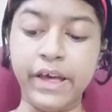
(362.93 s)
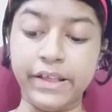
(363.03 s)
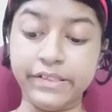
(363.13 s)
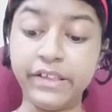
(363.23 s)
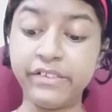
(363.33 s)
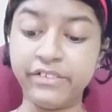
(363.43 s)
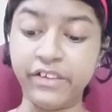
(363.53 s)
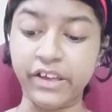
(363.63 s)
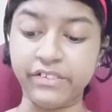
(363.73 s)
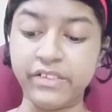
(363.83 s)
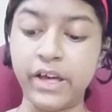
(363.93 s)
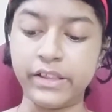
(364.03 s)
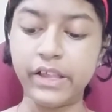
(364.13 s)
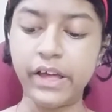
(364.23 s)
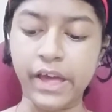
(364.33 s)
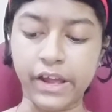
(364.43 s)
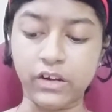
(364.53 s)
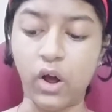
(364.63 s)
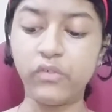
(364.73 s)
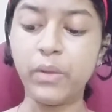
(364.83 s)
these days the head
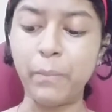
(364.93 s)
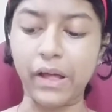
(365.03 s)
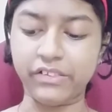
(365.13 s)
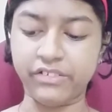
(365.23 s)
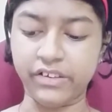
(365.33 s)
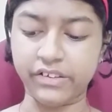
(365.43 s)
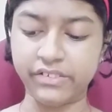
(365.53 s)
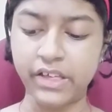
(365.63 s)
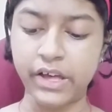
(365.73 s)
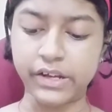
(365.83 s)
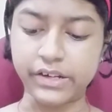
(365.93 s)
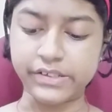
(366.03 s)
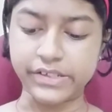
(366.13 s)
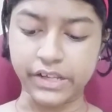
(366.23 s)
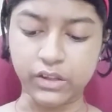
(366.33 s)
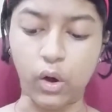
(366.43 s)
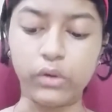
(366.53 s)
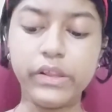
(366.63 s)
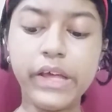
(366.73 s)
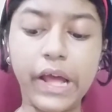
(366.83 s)
of the matchsticks contain
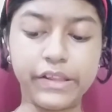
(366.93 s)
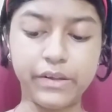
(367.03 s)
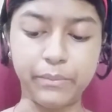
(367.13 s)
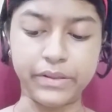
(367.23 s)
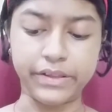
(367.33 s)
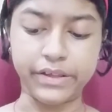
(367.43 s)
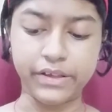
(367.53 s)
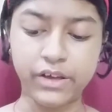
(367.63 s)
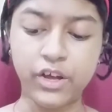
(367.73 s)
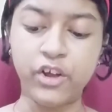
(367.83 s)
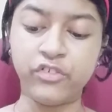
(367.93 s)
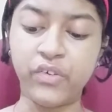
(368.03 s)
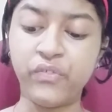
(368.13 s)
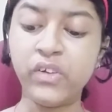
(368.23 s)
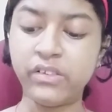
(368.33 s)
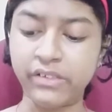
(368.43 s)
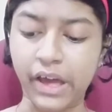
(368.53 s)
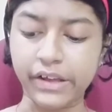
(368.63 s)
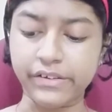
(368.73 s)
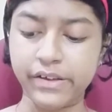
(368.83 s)
only antimony, triple
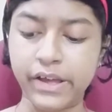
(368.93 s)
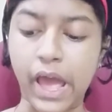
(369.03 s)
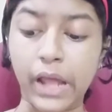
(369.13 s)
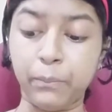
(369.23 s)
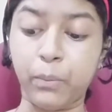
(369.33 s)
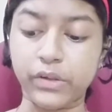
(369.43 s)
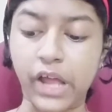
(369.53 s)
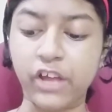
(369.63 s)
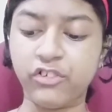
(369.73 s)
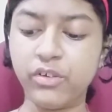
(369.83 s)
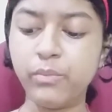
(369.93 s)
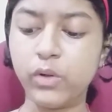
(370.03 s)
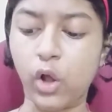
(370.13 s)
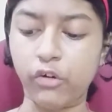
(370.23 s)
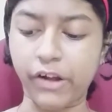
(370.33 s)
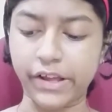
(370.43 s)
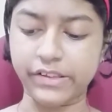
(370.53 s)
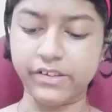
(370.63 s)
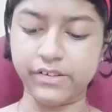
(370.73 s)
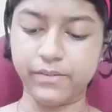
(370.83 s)
side, and potassium
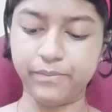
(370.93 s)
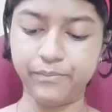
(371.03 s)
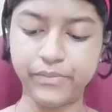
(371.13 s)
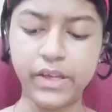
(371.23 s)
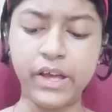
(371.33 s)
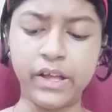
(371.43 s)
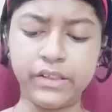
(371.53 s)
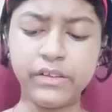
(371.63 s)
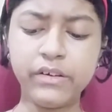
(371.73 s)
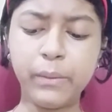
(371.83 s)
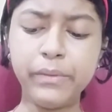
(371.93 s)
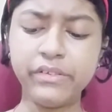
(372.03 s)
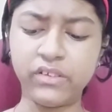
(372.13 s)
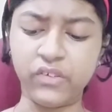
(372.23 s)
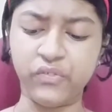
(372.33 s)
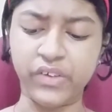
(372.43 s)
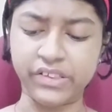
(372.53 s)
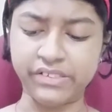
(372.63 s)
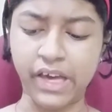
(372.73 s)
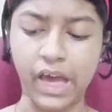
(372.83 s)
chloride. The rubbing
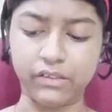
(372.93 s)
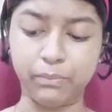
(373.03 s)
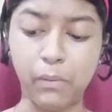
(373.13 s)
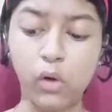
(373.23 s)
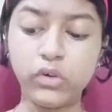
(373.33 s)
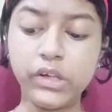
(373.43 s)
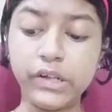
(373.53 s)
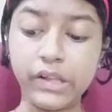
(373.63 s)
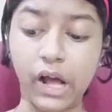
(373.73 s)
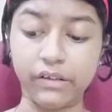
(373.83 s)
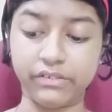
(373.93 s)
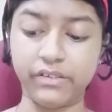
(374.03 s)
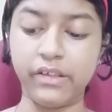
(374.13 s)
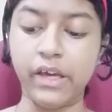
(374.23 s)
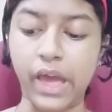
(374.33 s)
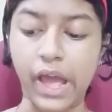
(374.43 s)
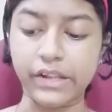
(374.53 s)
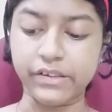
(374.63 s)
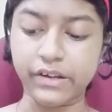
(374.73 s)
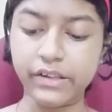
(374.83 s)
surface has powdered glass
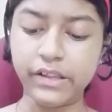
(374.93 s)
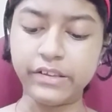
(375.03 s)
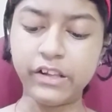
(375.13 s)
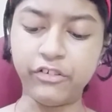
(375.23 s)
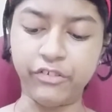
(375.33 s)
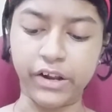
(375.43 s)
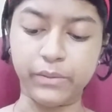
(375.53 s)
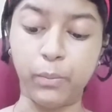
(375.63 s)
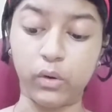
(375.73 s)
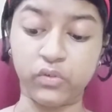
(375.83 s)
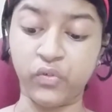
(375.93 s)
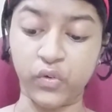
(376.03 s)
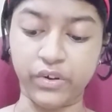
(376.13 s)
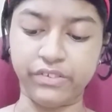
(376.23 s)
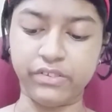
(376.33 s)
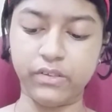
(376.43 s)
and a little red phosphorus.